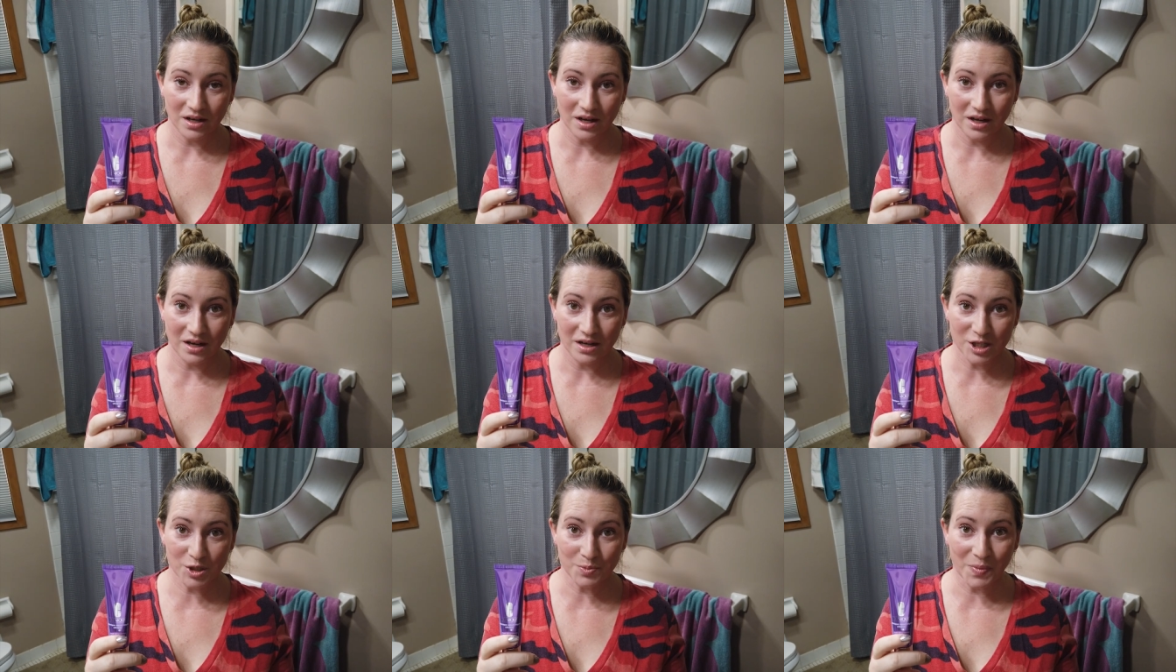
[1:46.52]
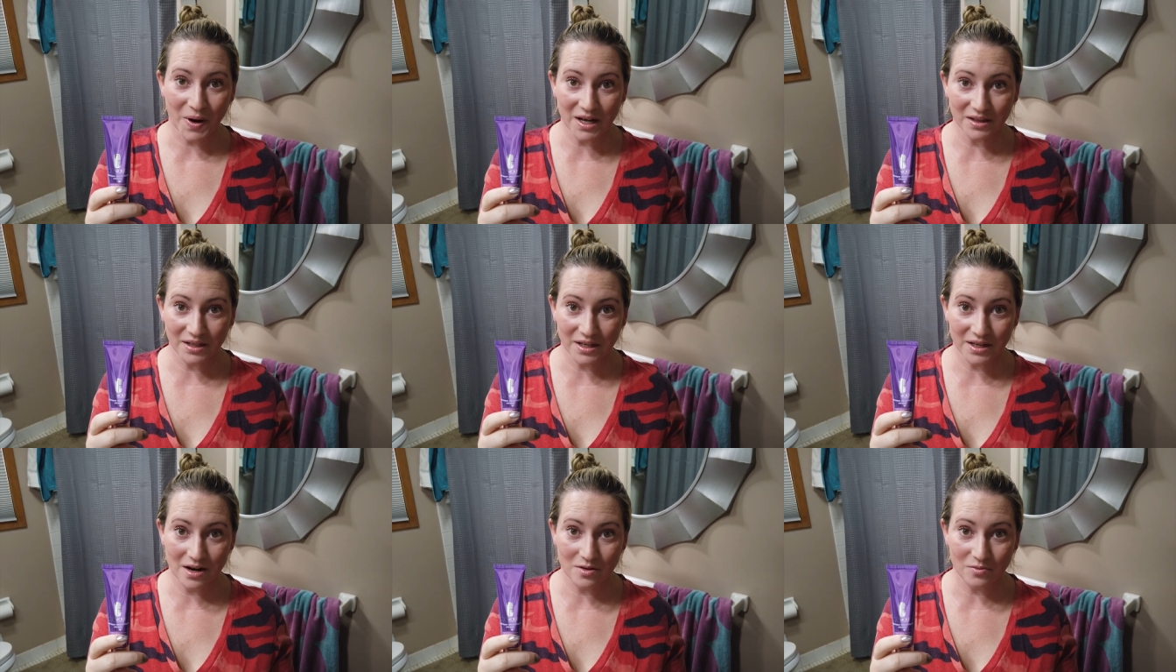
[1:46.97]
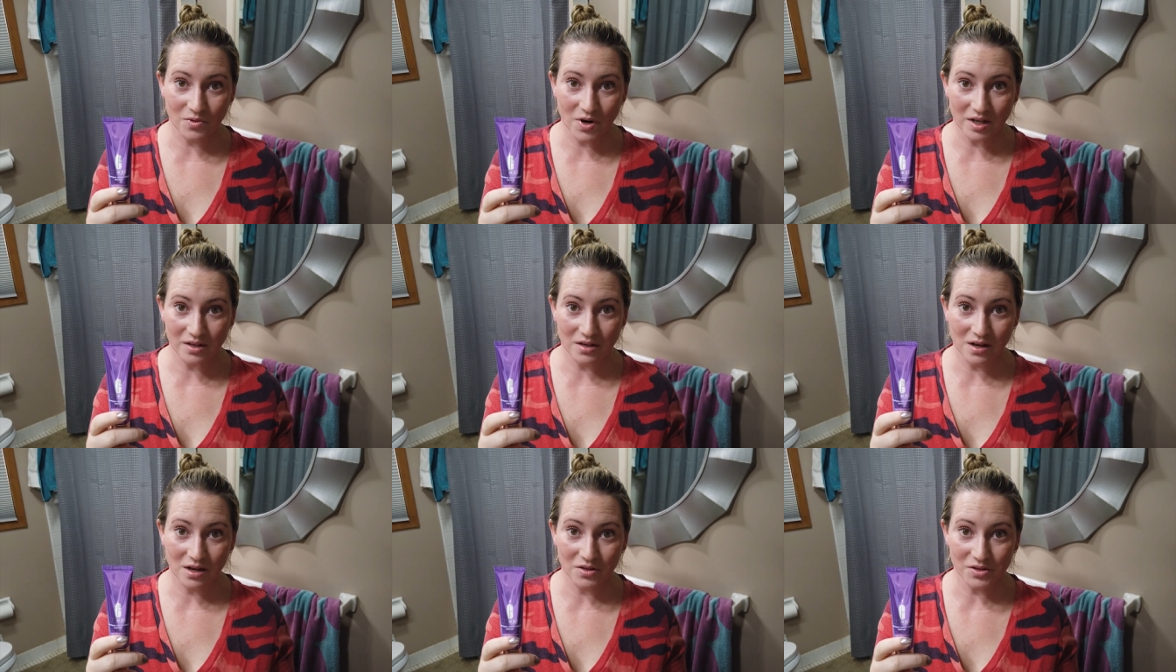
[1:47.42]
uh, spotlight on
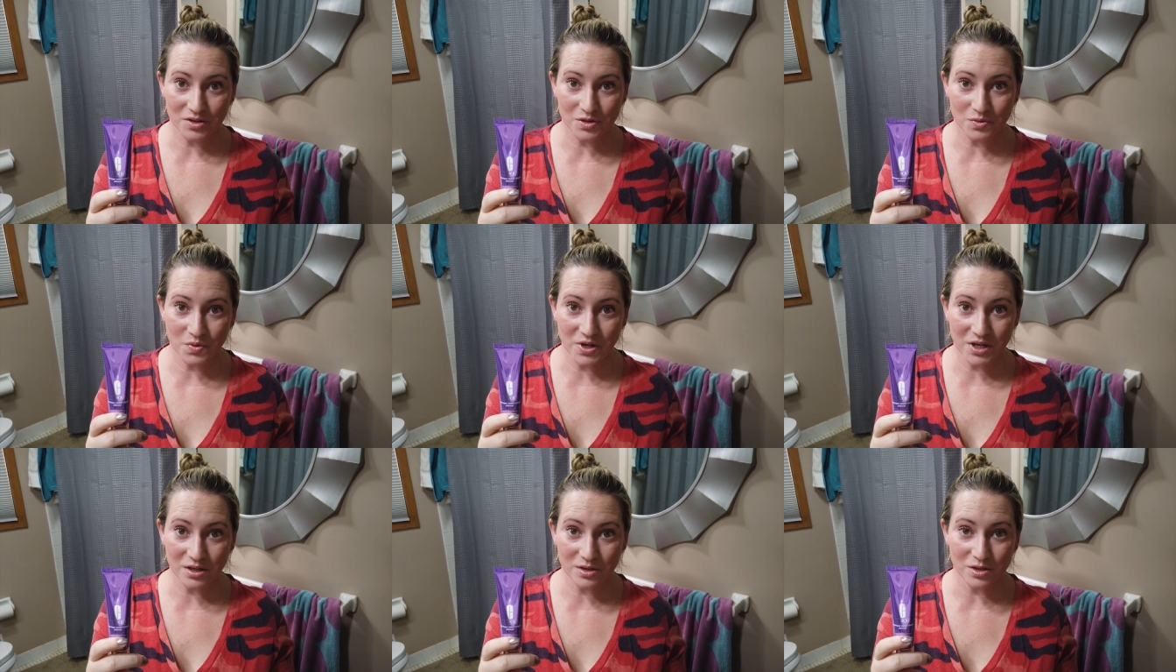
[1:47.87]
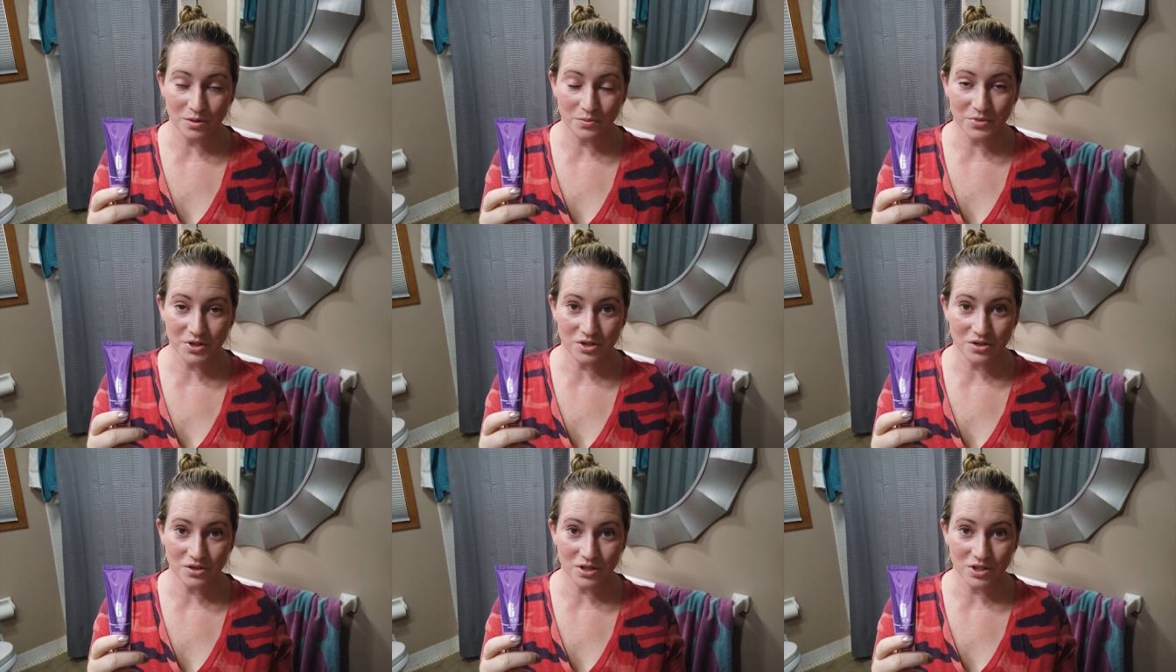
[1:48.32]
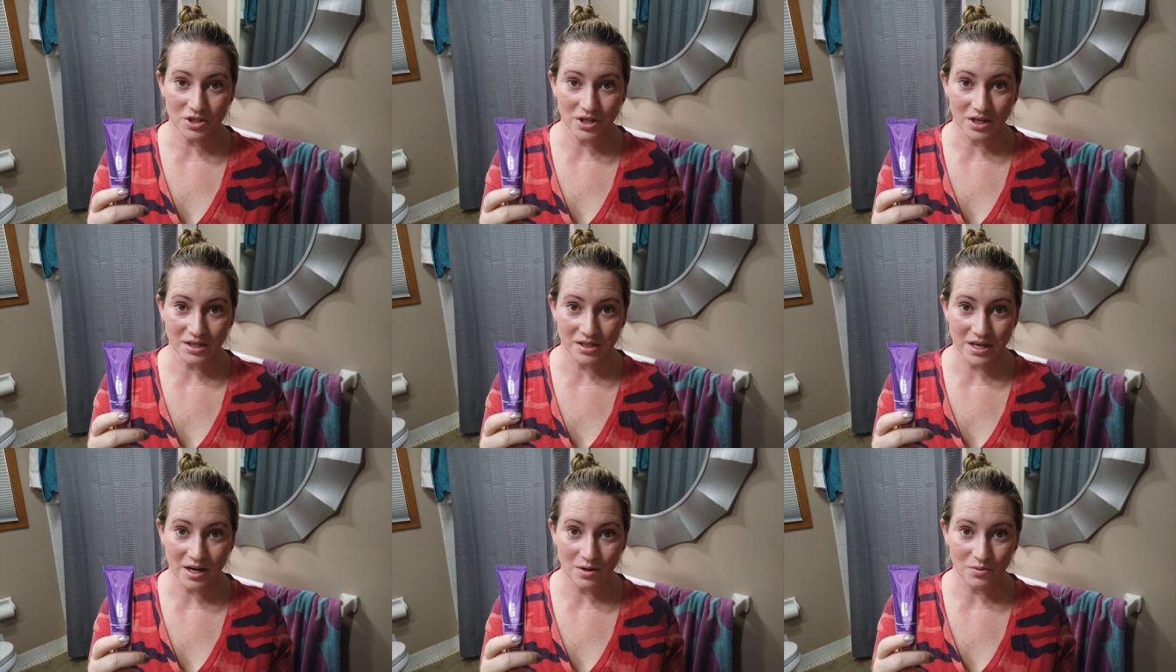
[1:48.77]
retinol this week, so be sure to
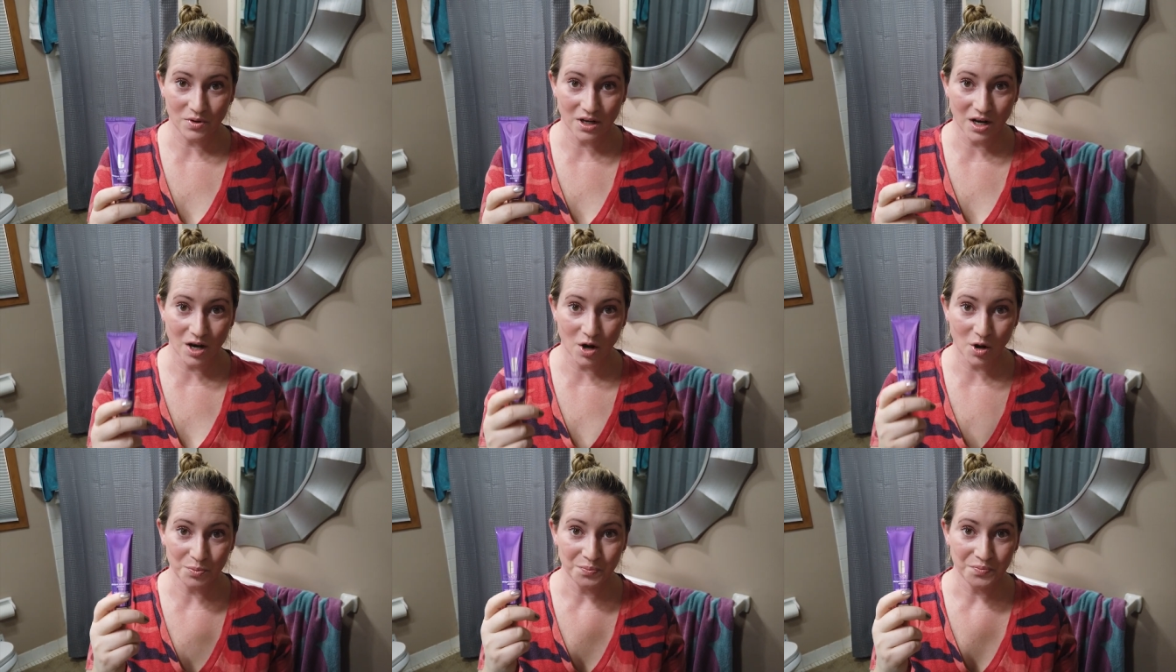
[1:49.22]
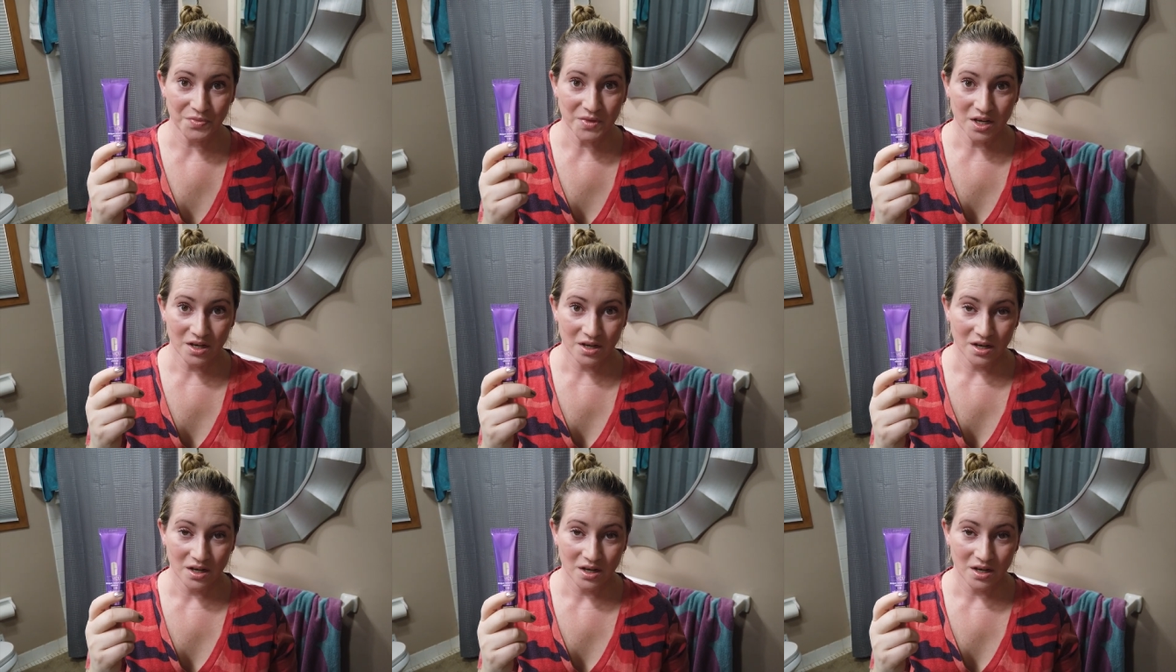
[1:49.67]
check that one out